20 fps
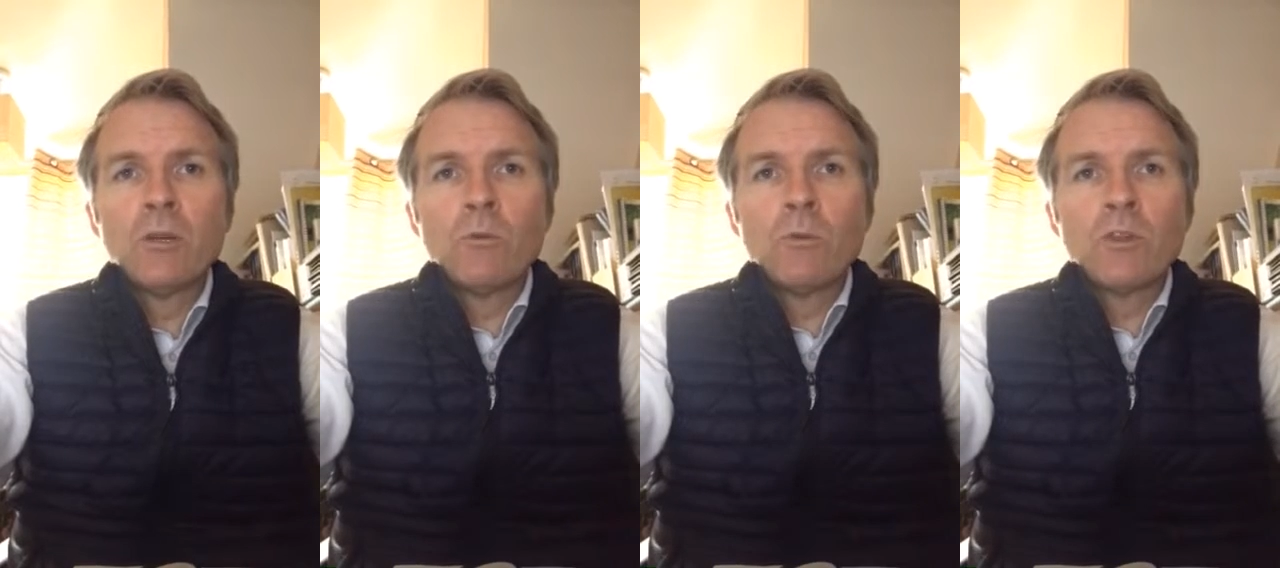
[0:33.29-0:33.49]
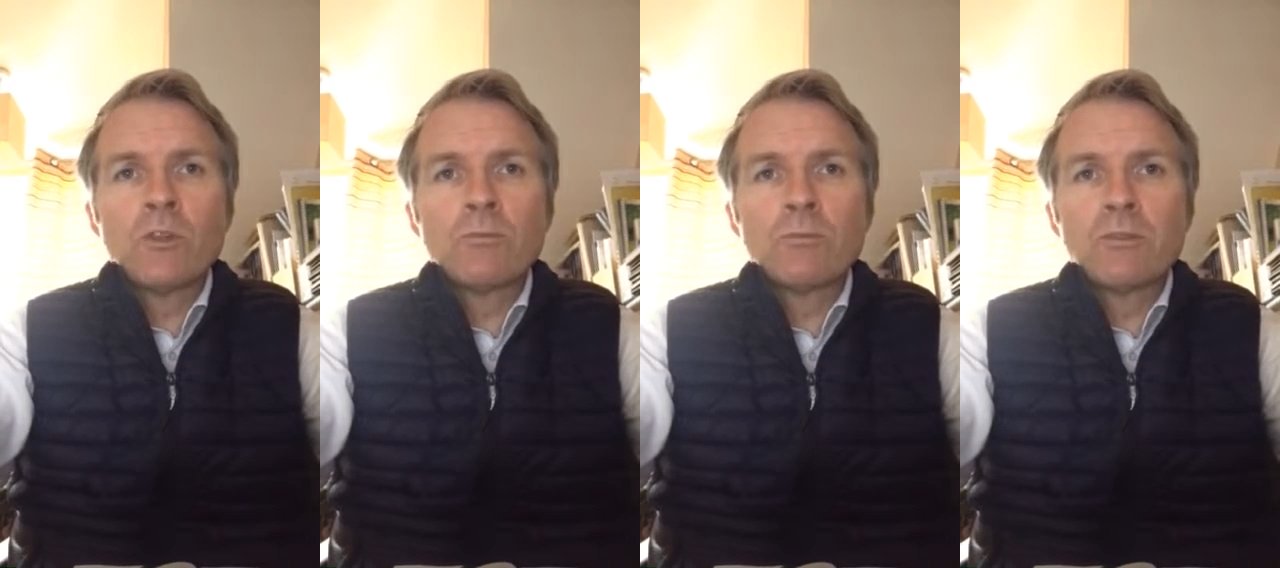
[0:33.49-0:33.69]

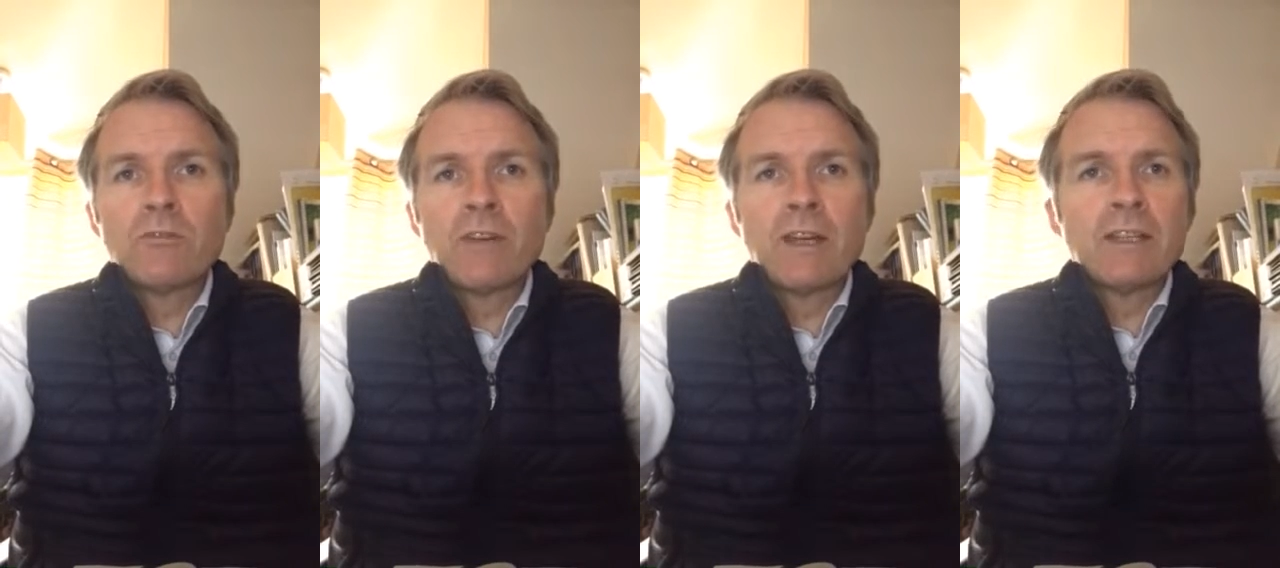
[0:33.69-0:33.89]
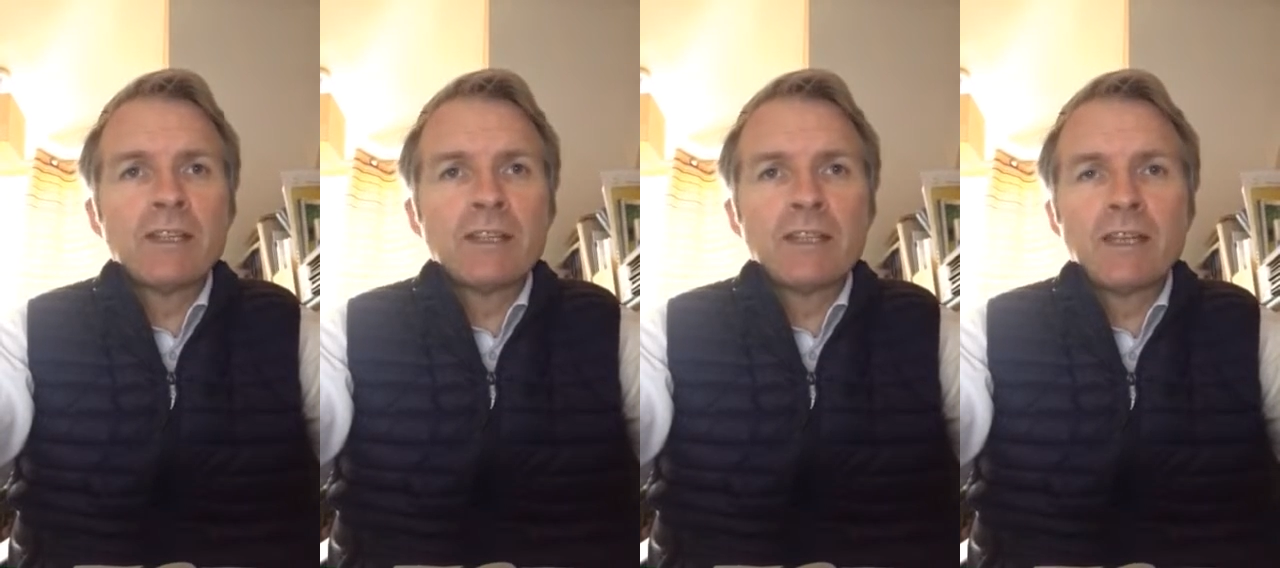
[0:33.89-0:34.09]
with
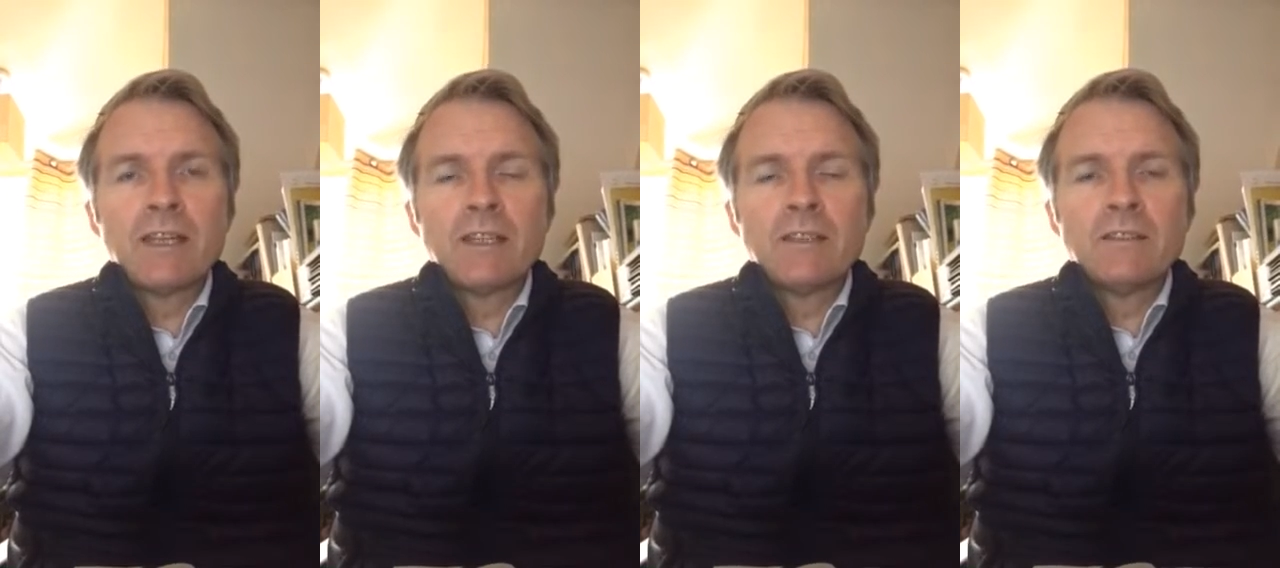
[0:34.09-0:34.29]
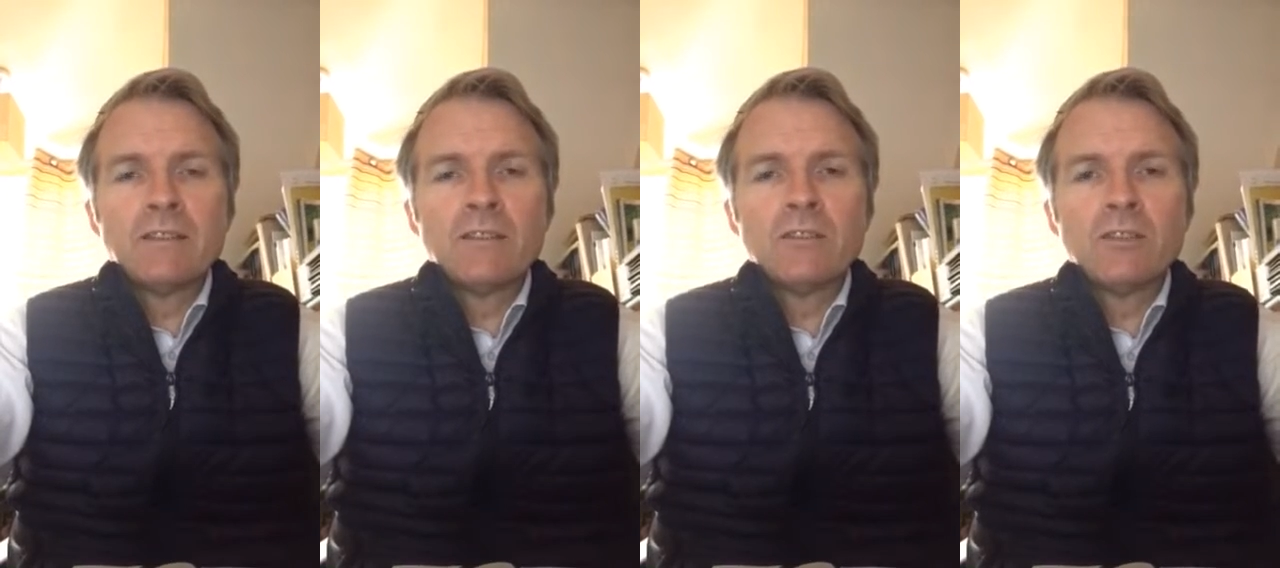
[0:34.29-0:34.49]
sporadic
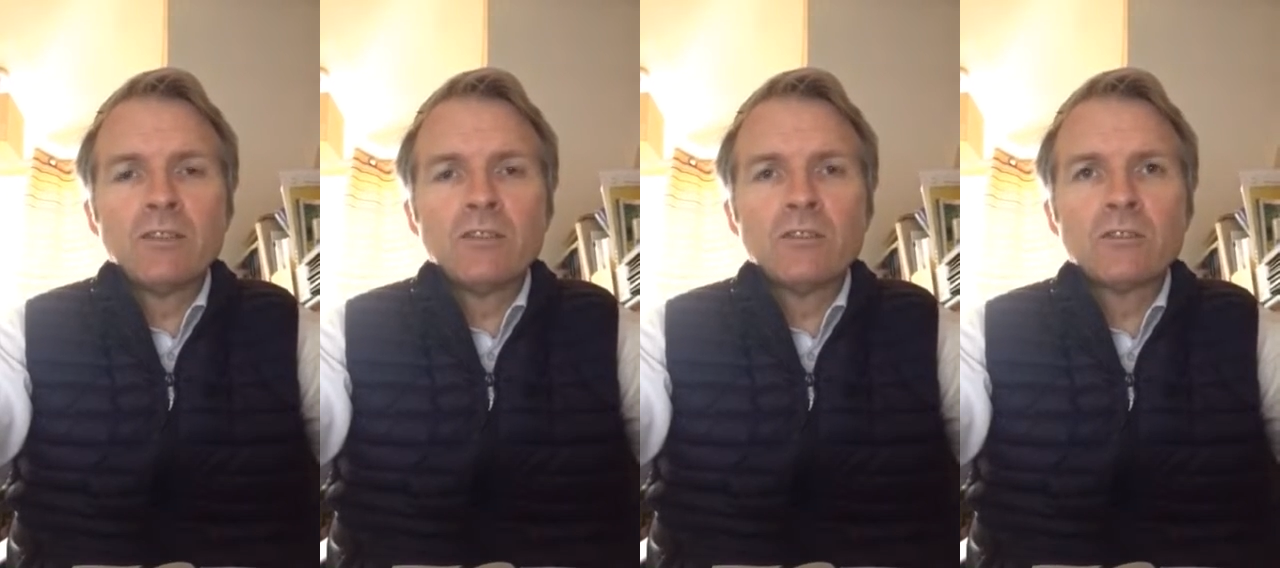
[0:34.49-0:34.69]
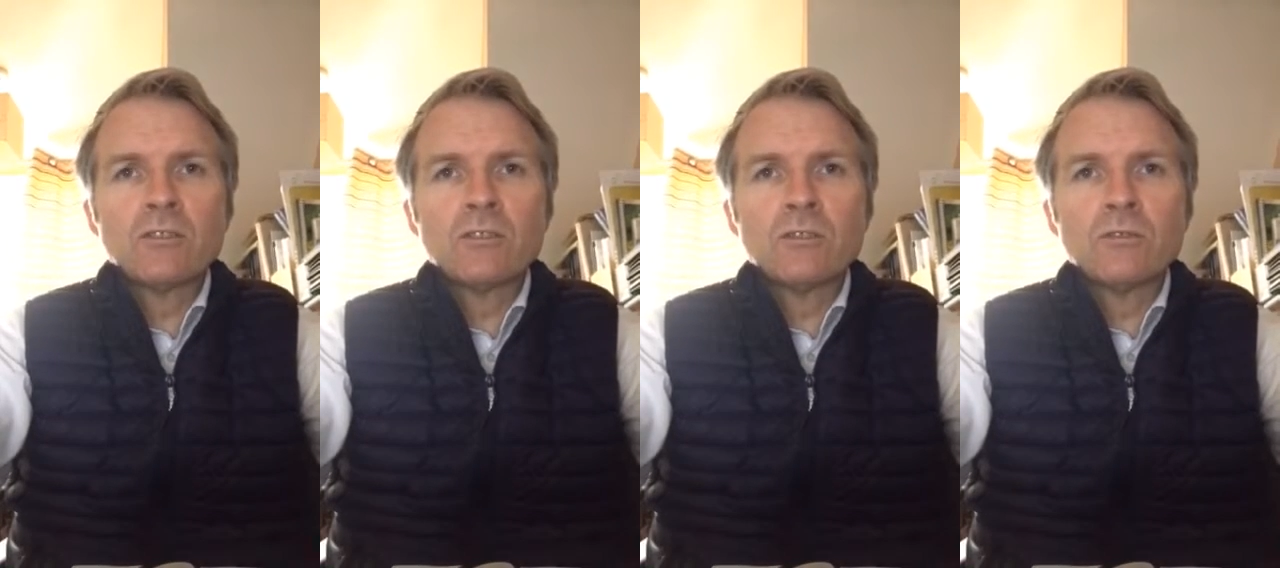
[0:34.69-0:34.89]
cases
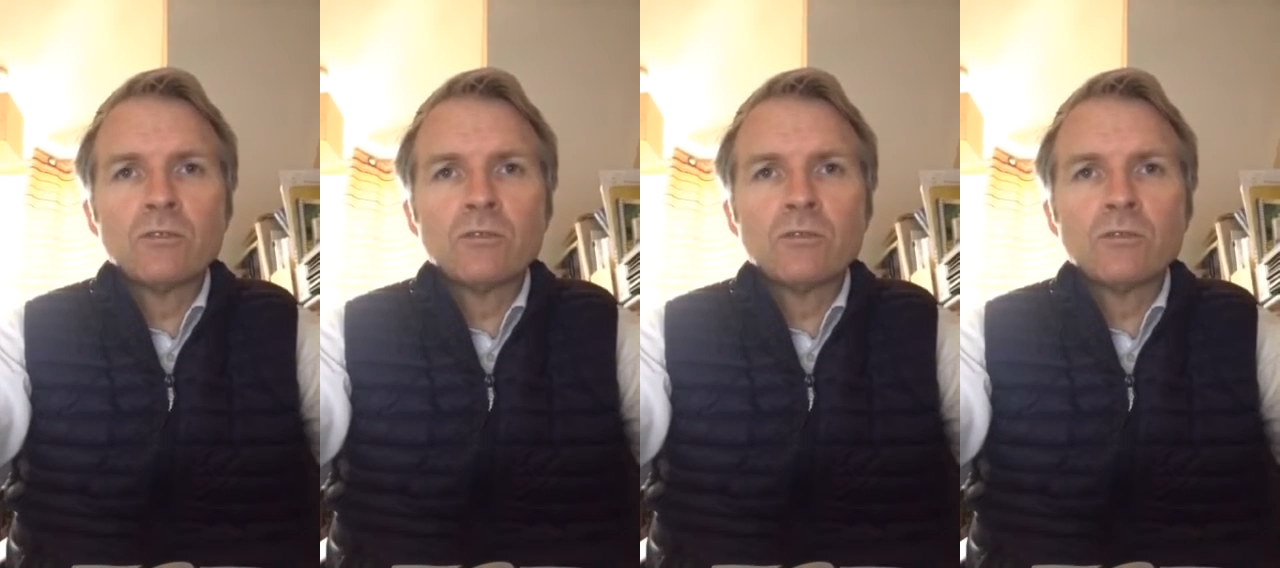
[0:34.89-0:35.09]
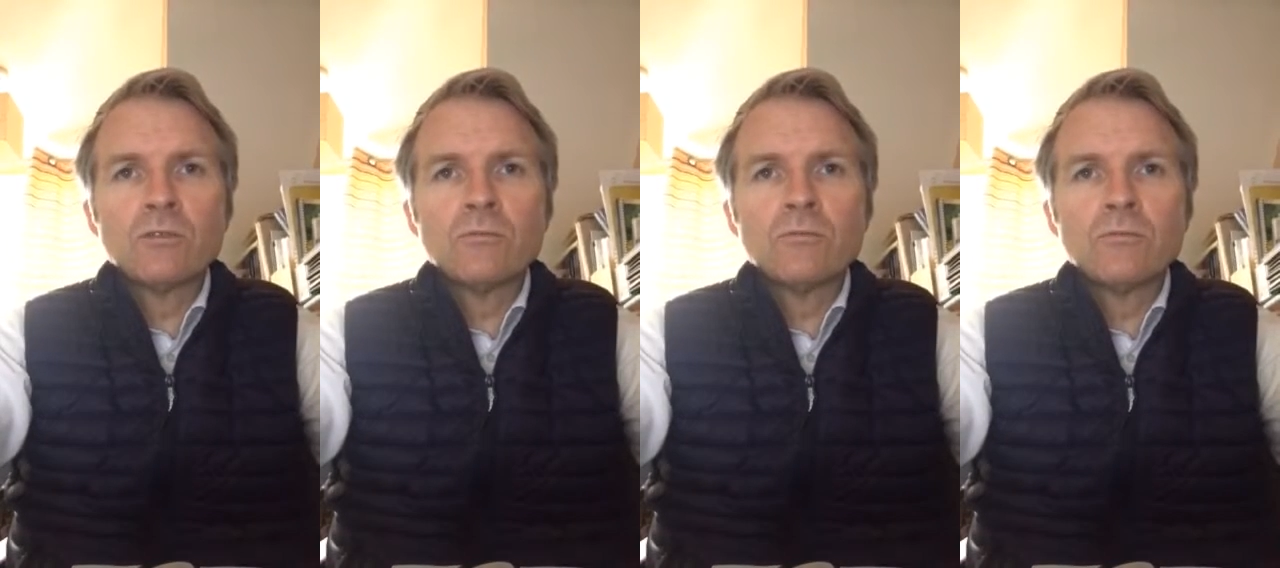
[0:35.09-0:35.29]
in
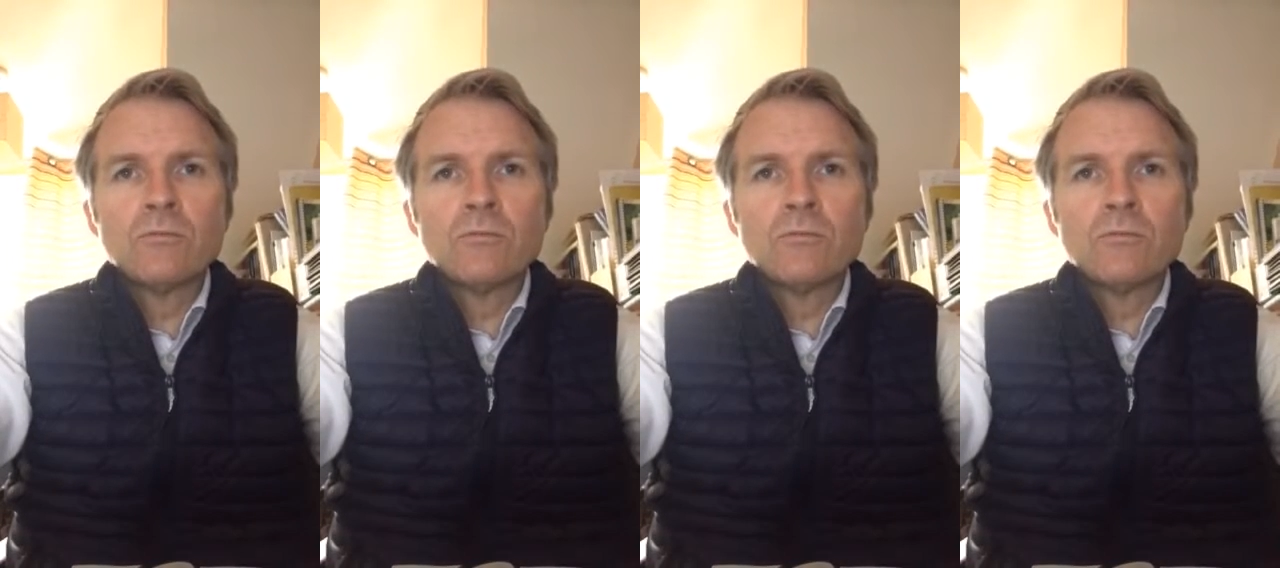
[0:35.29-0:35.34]
schools.